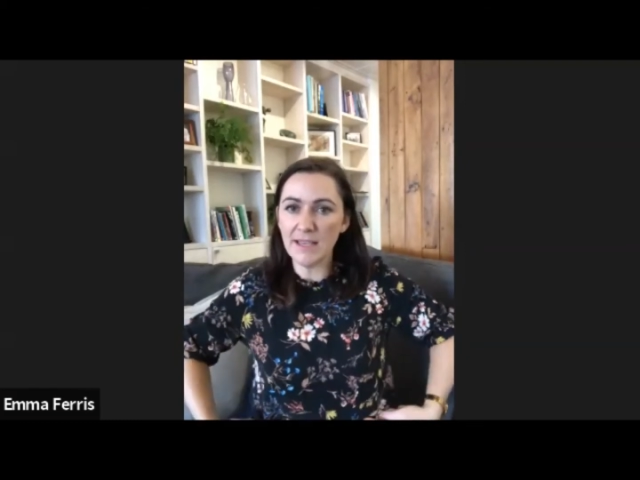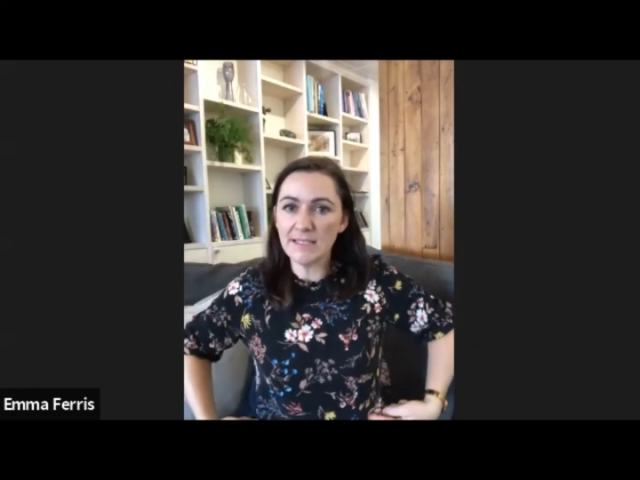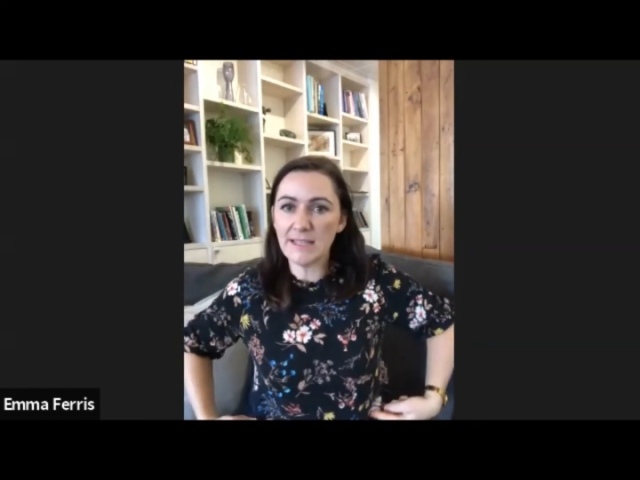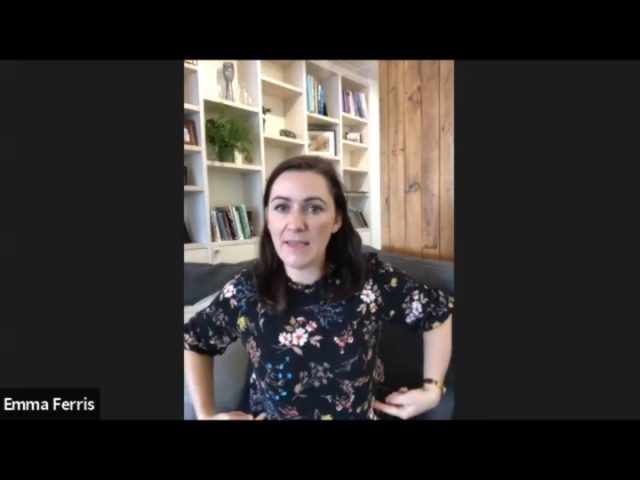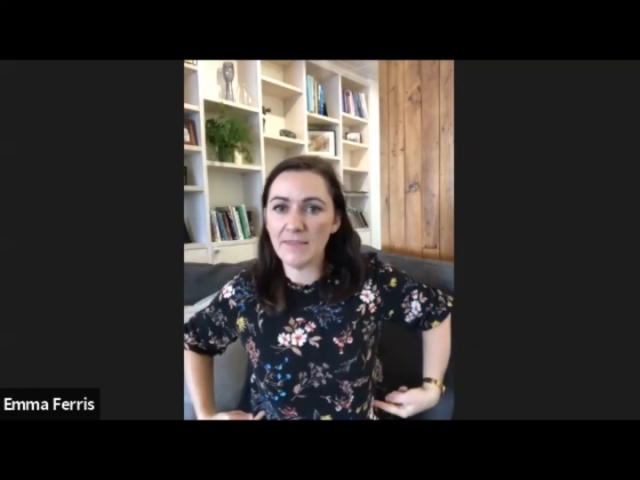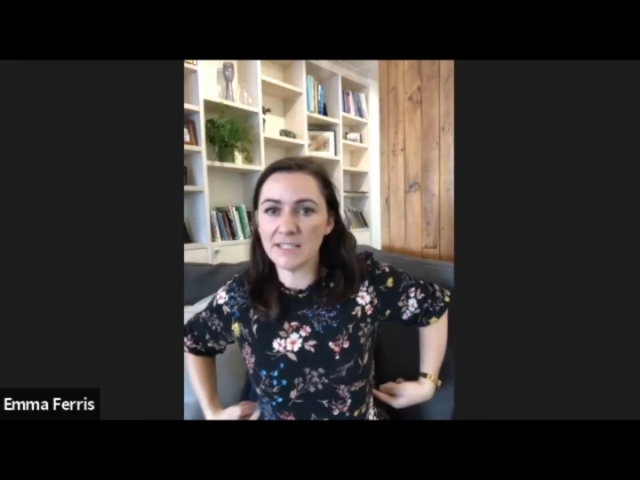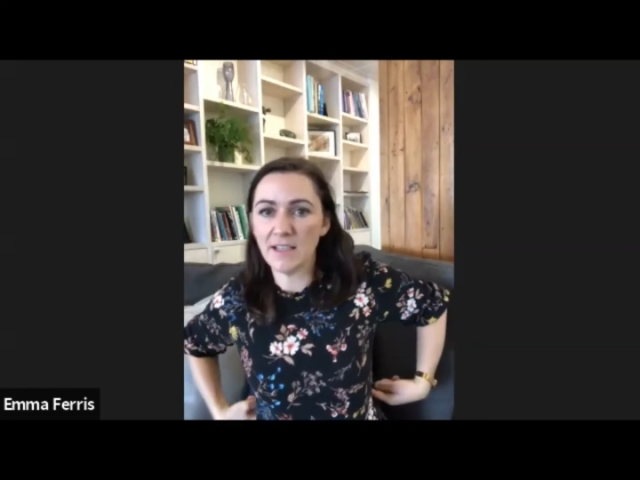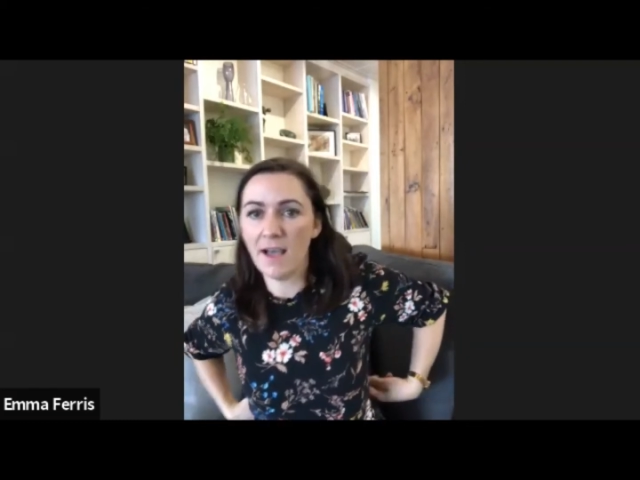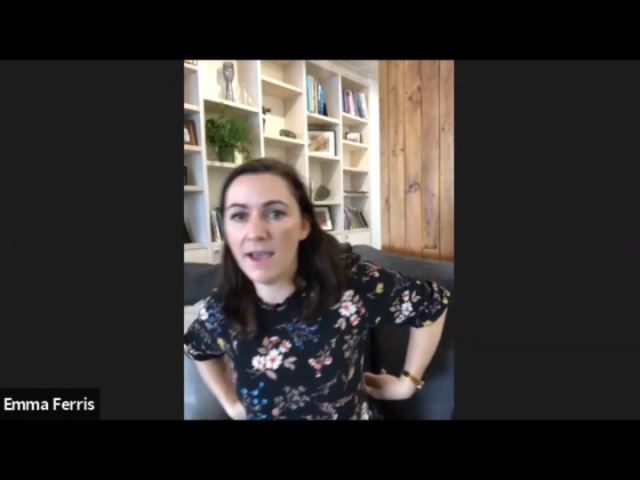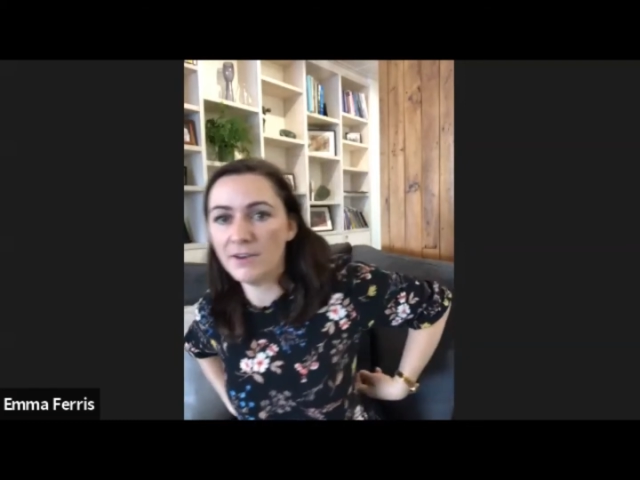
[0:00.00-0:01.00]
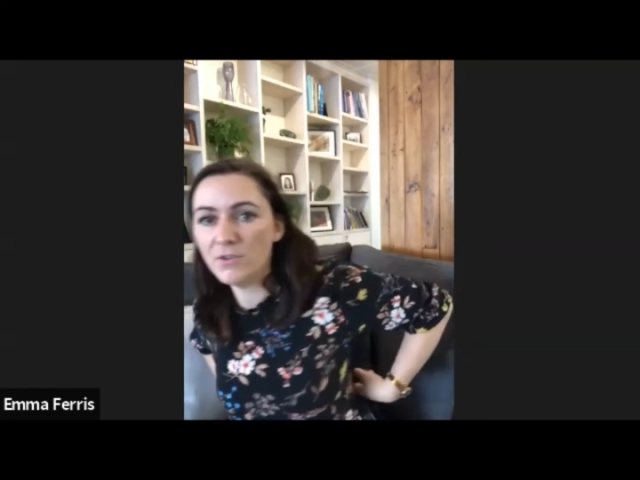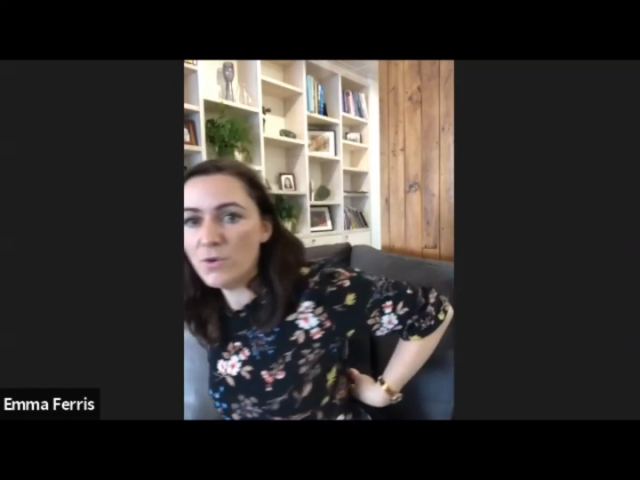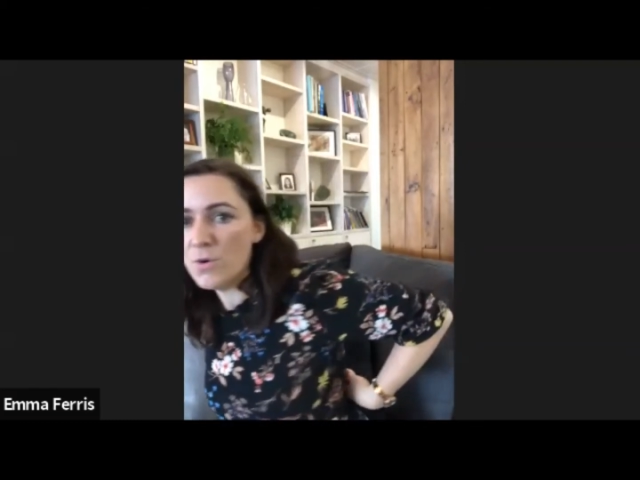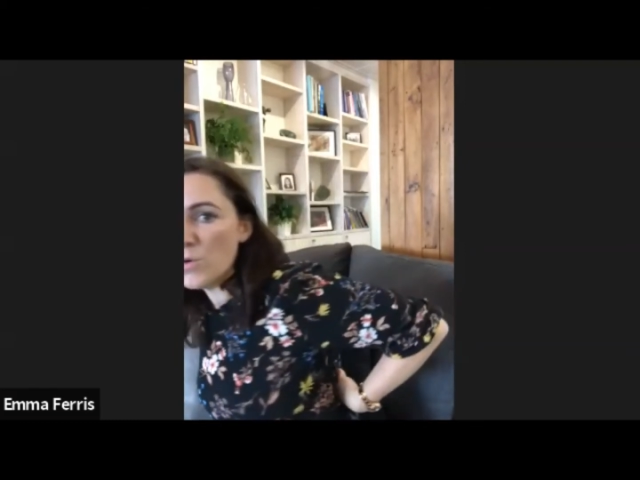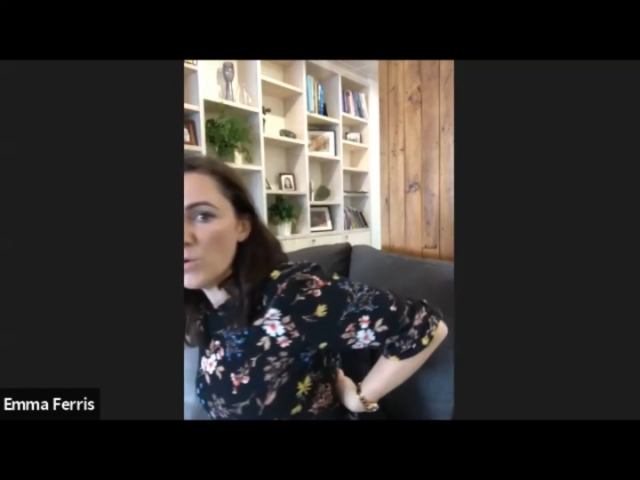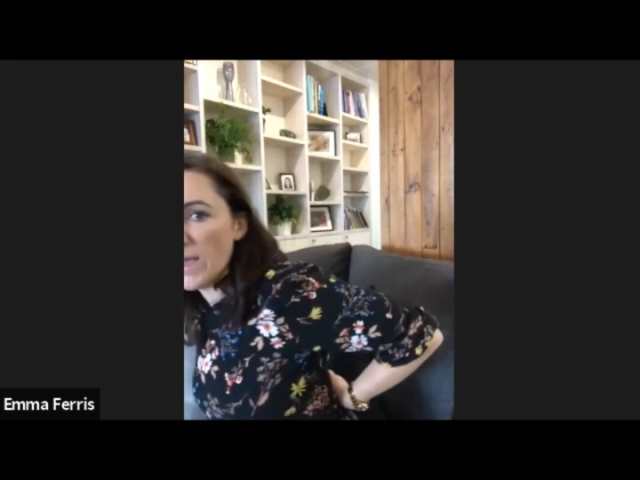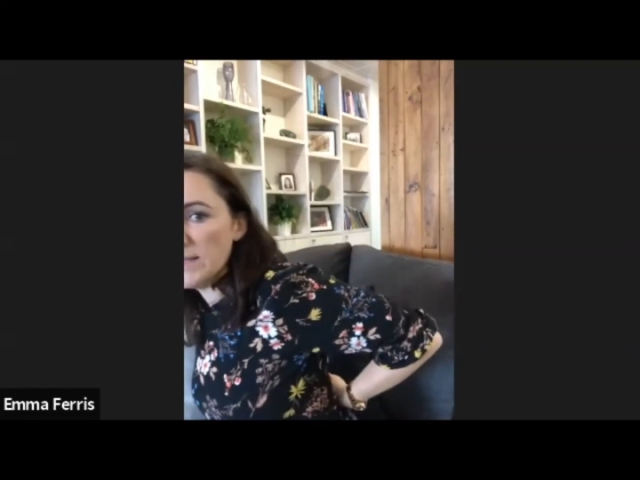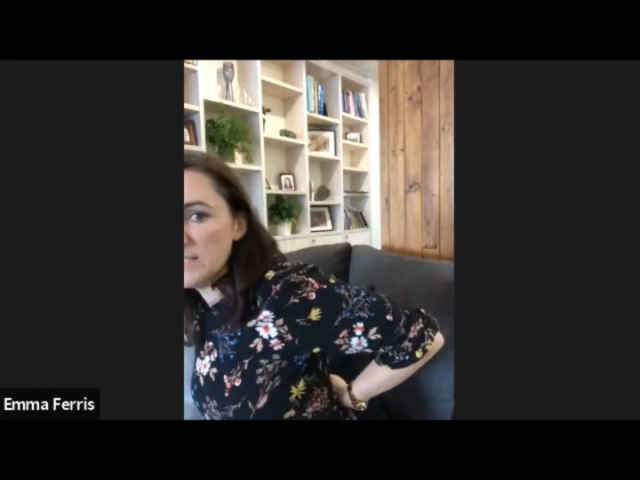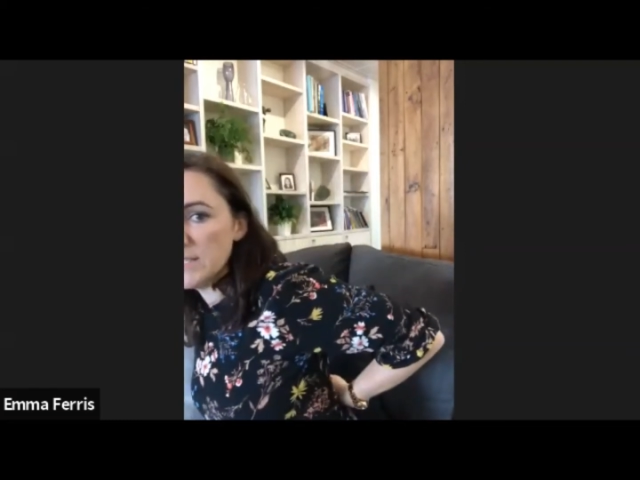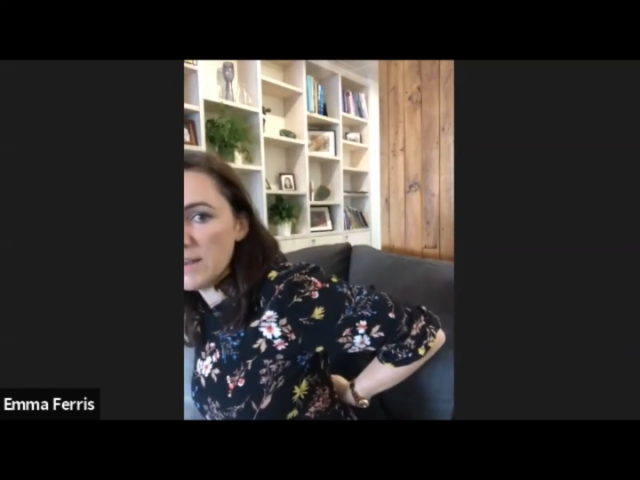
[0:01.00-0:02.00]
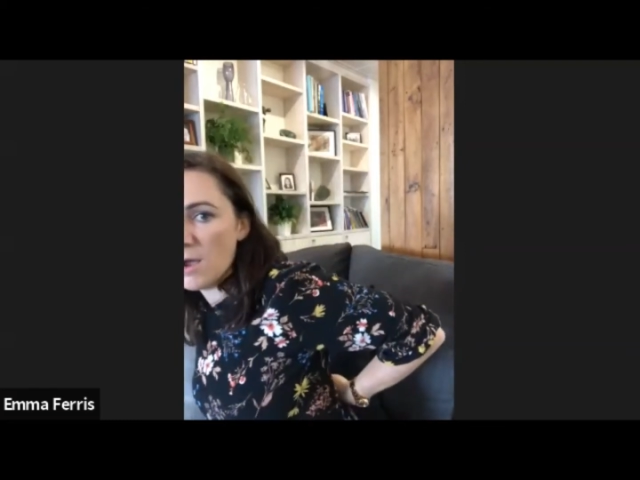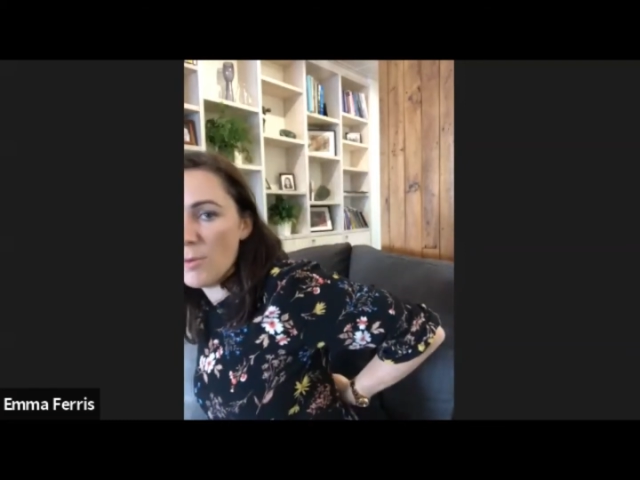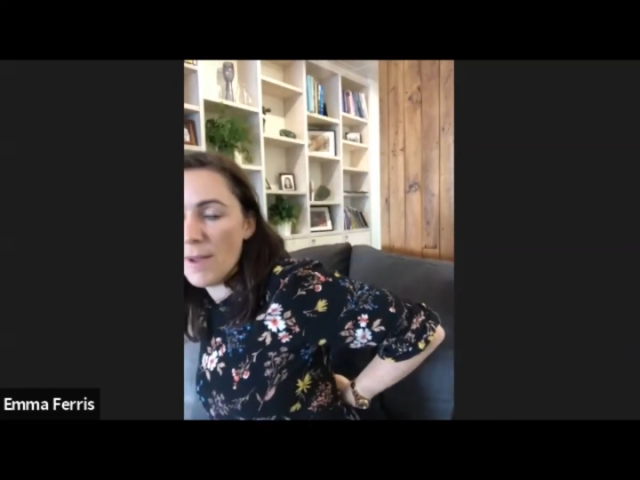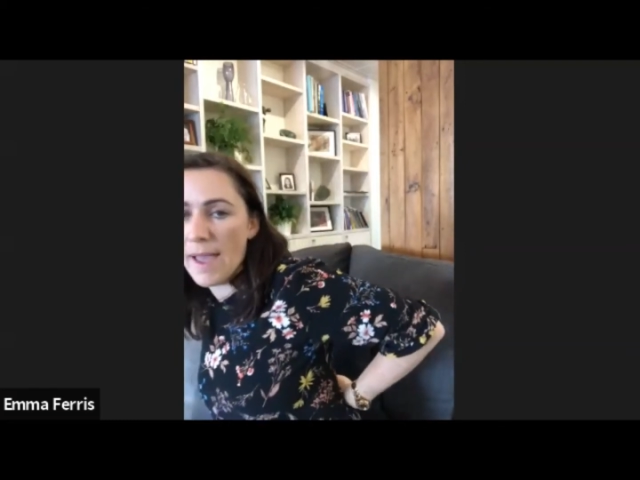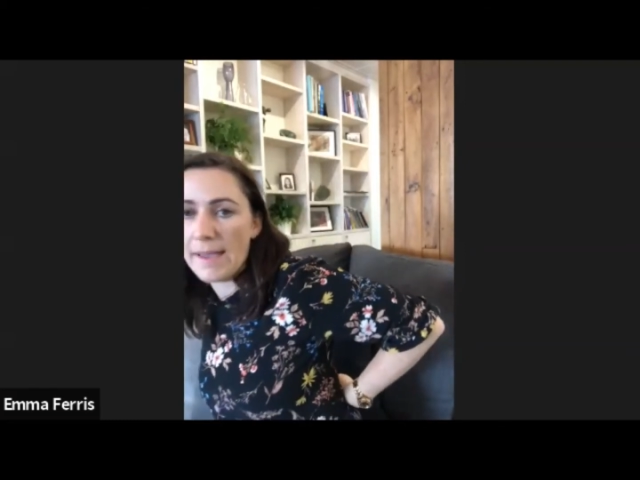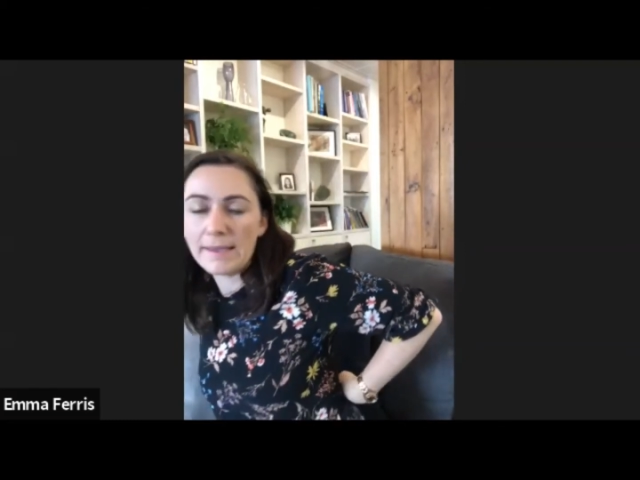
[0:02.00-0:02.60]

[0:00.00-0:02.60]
down the side and all the way into your lower back.